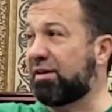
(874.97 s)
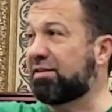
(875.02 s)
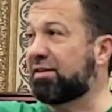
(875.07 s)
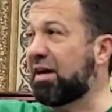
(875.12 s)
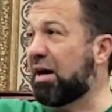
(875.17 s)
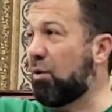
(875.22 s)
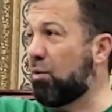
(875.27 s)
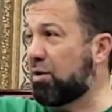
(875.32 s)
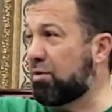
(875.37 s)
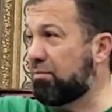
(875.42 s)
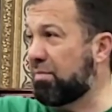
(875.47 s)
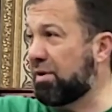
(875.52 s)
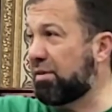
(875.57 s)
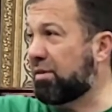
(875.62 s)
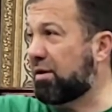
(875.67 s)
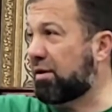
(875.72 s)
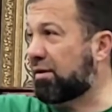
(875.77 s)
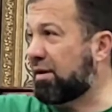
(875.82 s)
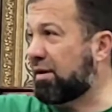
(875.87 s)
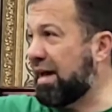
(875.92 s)
and our
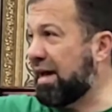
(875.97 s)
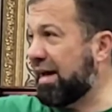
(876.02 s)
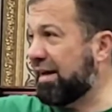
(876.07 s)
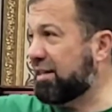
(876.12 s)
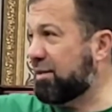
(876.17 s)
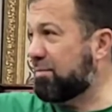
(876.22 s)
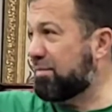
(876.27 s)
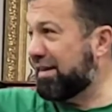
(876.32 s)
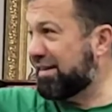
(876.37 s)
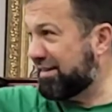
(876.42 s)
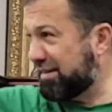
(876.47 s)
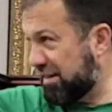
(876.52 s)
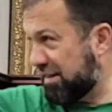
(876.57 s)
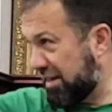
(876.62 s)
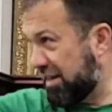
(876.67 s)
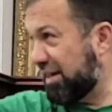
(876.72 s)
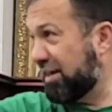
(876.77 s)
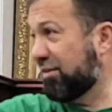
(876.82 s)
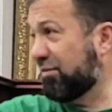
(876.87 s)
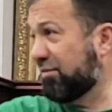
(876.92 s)
mother, Adam and
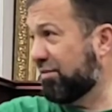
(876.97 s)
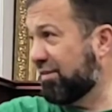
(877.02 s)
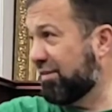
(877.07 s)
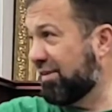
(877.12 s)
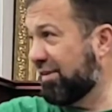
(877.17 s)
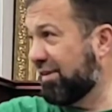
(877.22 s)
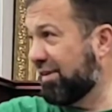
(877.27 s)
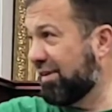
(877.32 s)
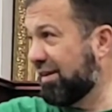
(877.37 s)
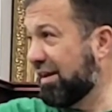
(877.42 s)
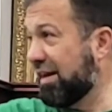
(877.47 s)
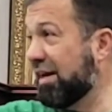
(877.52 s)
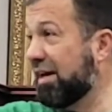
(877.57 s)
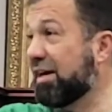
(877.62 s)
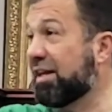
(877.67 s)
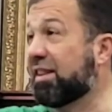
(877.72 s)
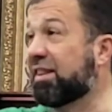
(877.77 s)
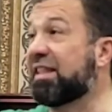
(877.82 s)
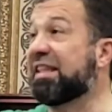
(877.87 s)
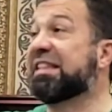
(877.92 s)
Eve.
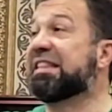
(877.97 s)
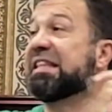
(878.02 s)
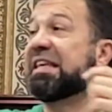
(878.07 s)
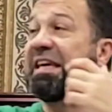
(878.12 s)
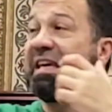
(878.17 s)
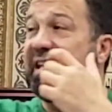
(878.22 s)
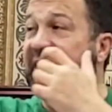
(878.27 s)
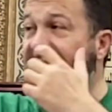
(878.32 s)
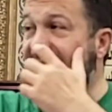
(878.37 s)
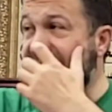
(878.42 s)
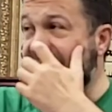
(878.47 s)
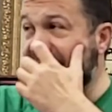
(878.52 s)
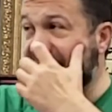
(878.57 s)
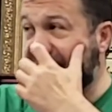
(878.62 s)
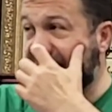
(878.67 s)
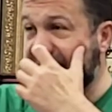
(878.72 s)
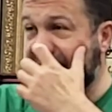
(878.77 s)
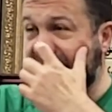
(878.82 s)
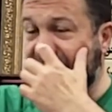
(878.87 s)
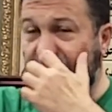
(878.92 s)
Then he
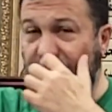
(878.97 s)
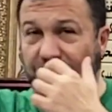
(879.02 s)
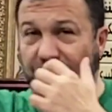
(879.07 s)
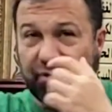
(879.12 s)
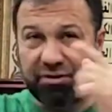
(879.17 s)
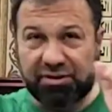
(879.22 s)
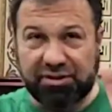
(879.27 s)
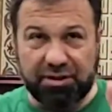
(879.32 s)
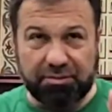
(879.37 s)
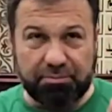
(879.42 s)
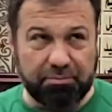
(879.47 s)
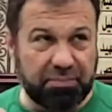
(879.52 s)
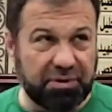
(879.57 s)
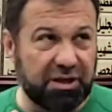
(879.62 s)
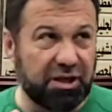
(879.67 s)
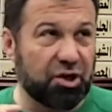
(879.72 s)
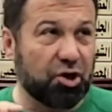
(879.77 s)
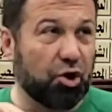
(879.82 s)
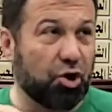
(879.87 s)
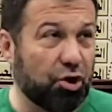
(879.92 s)
decided to let them
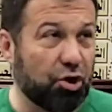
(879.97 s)
be